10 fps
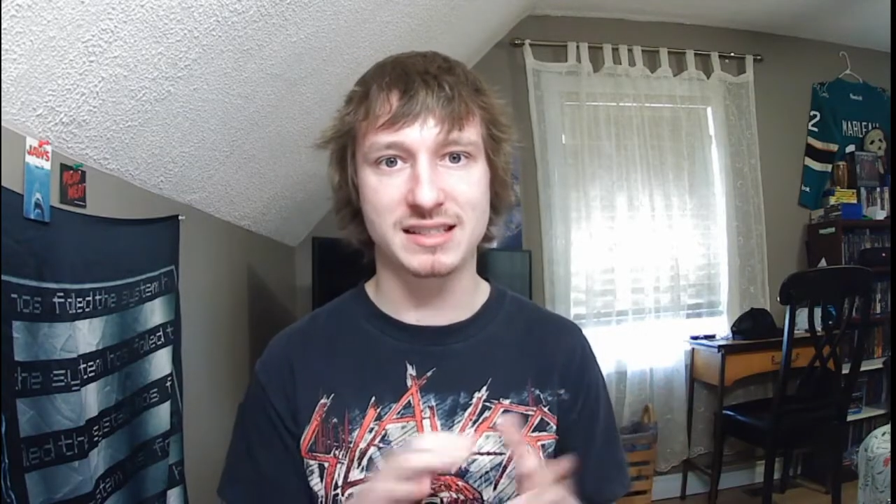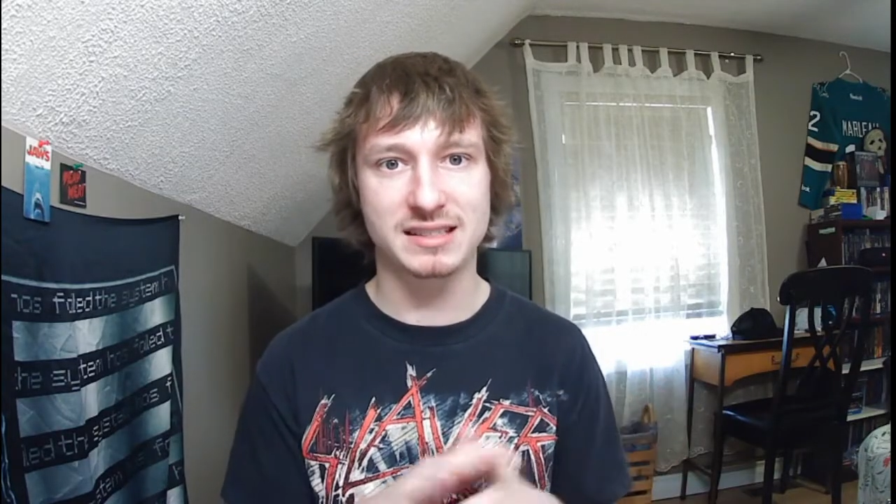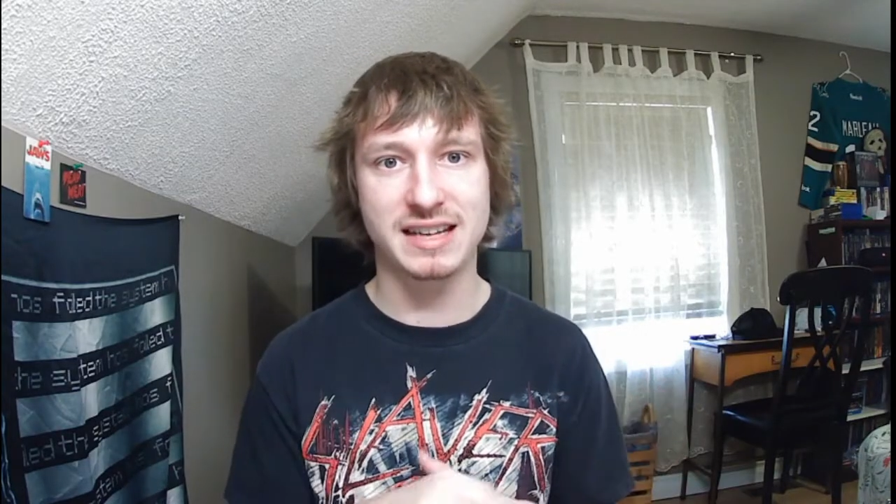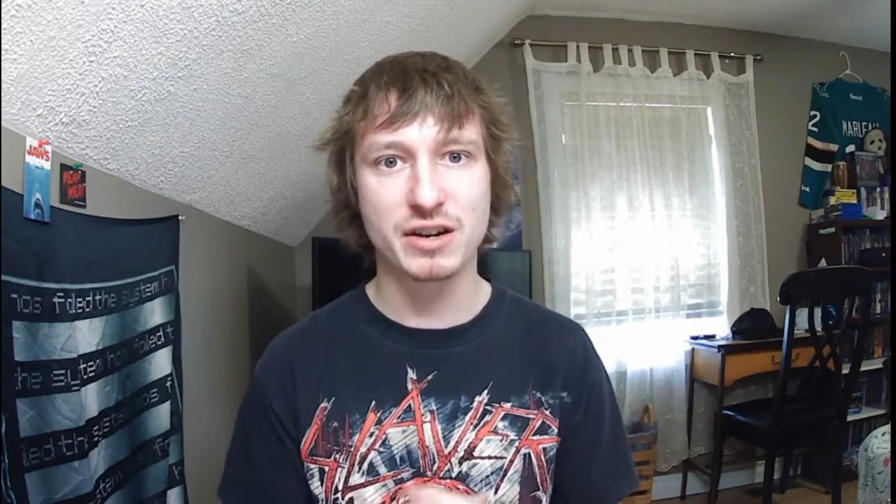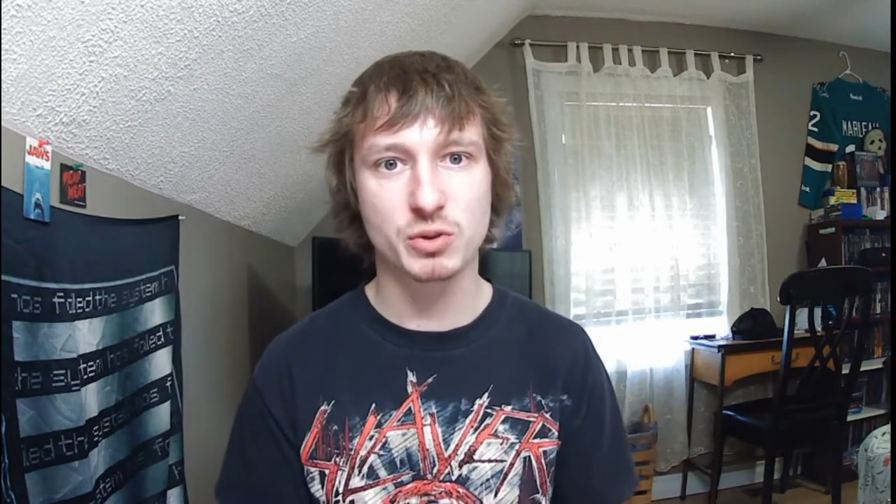
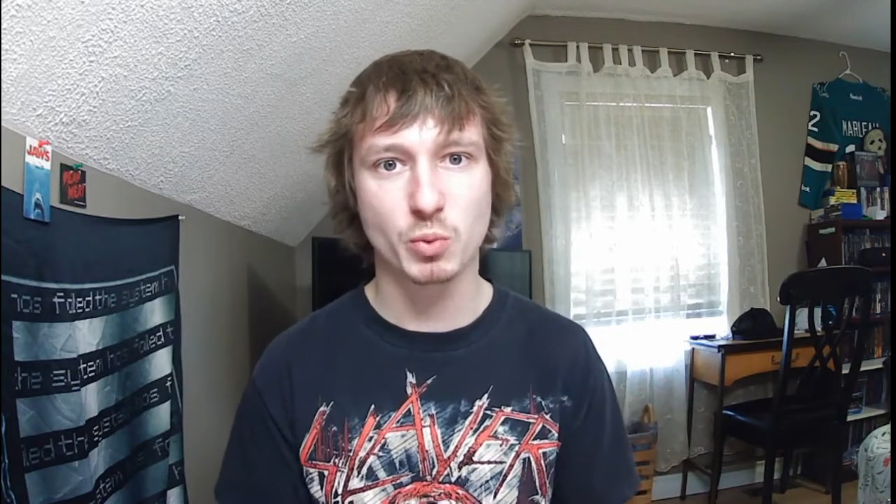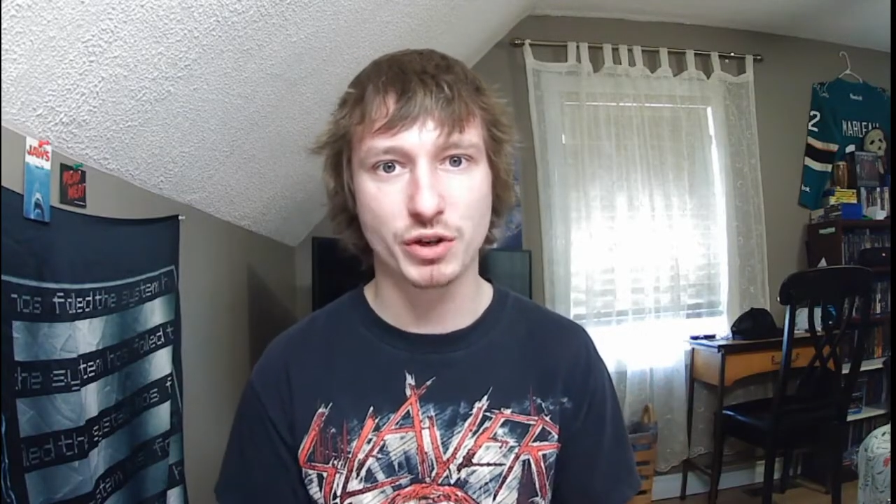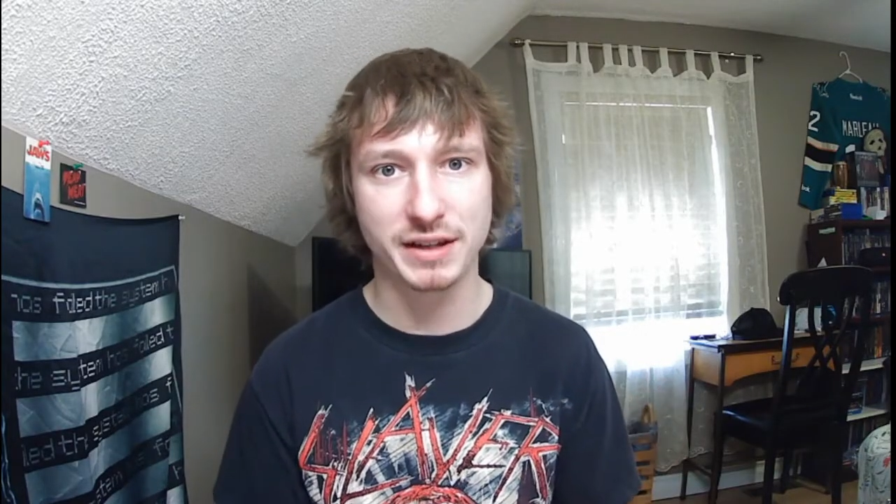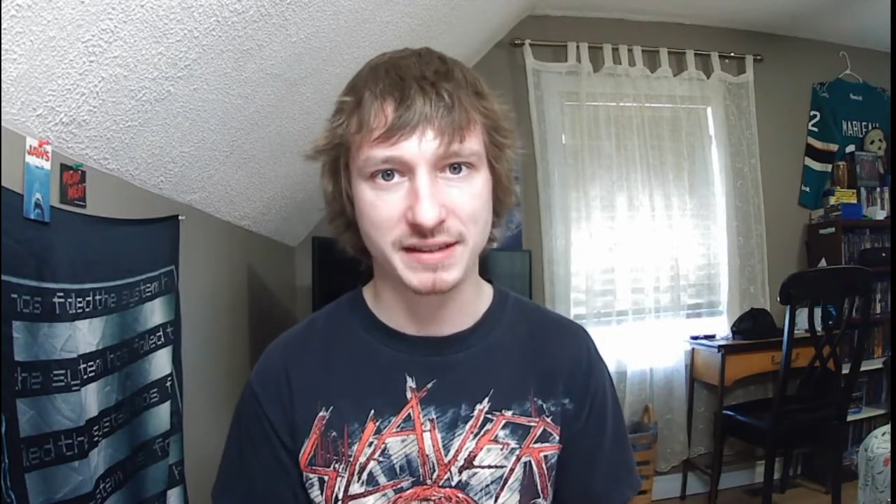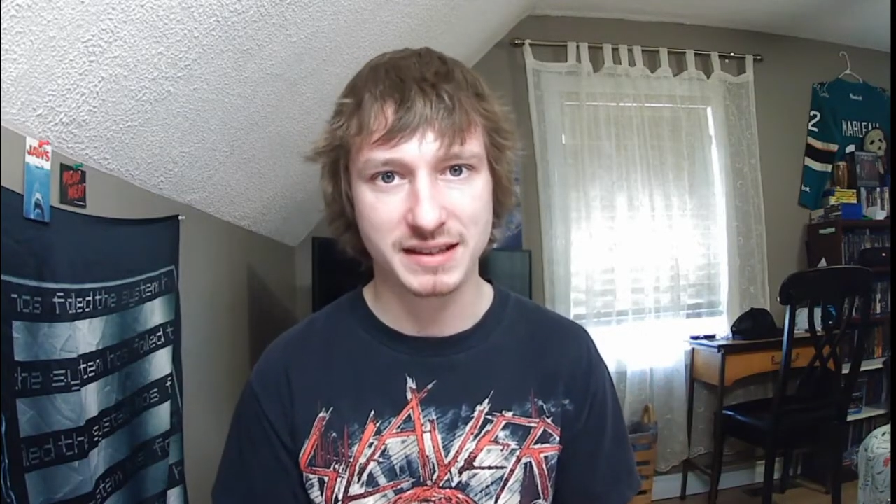scares
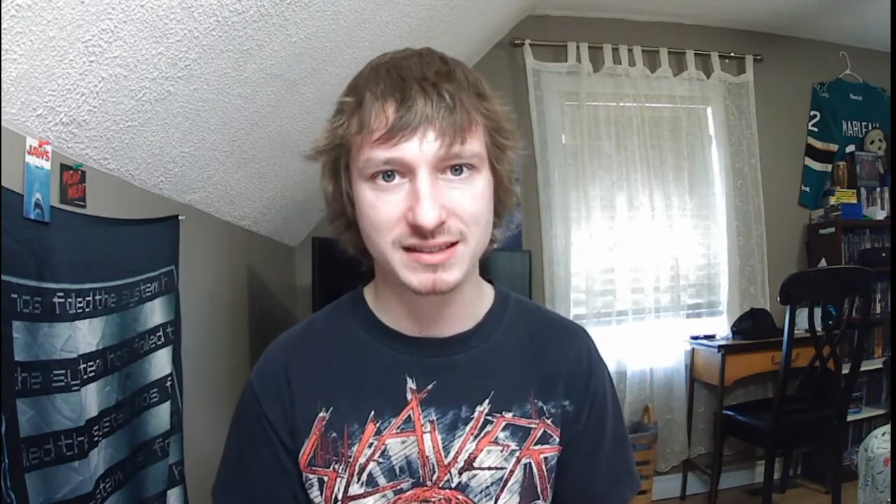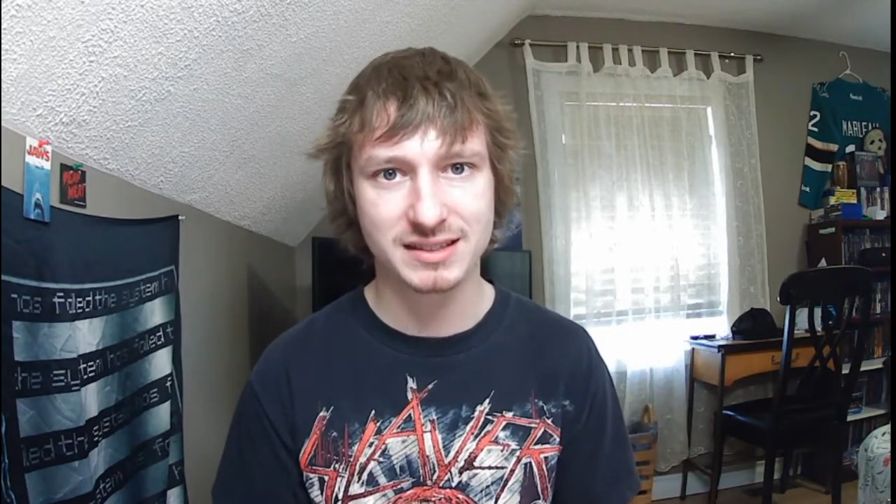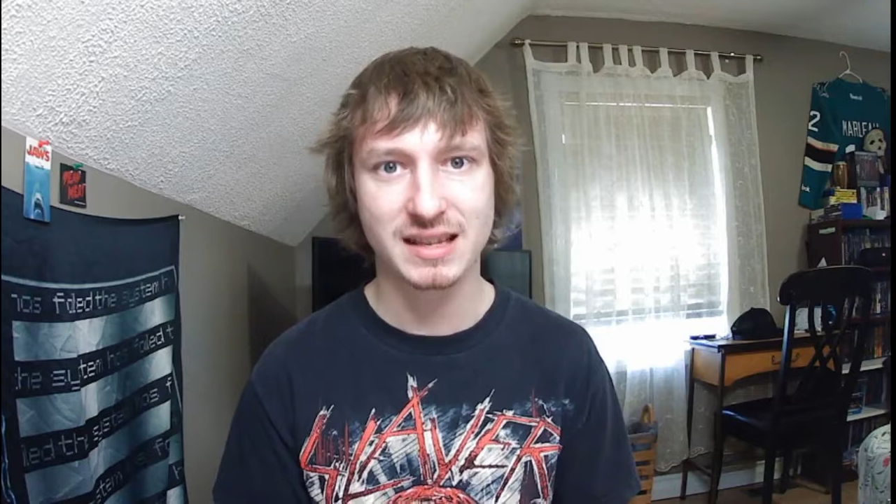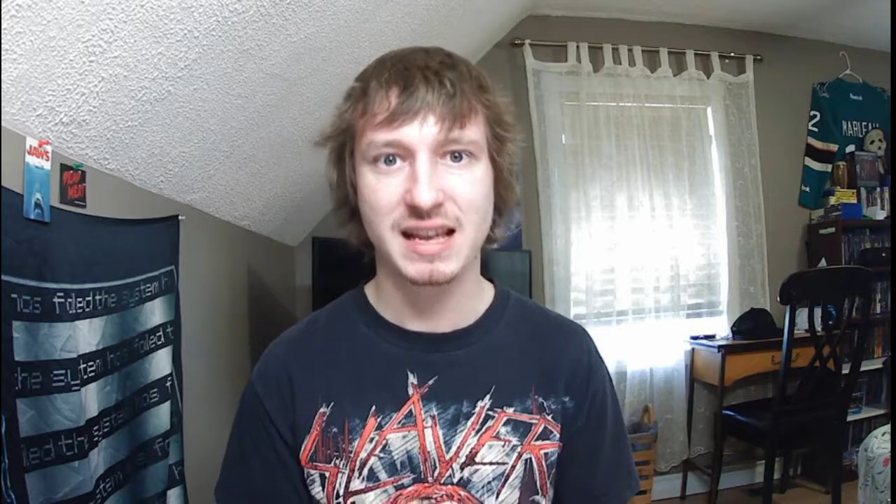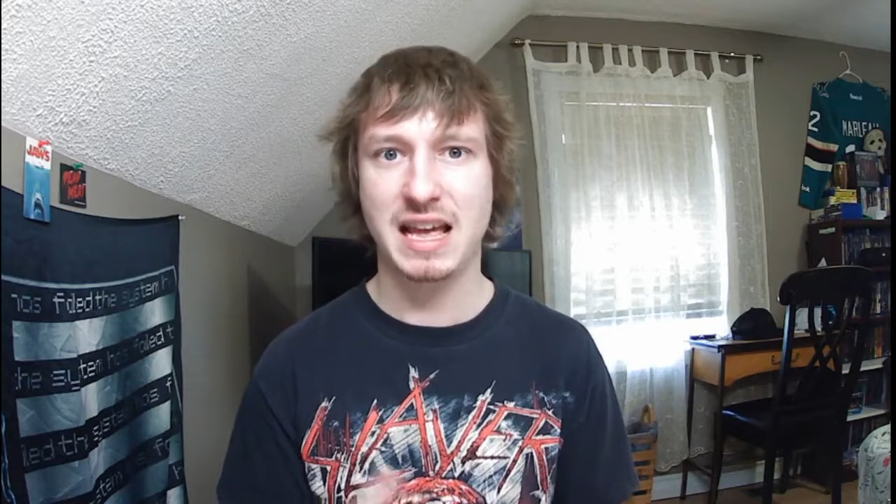work in this.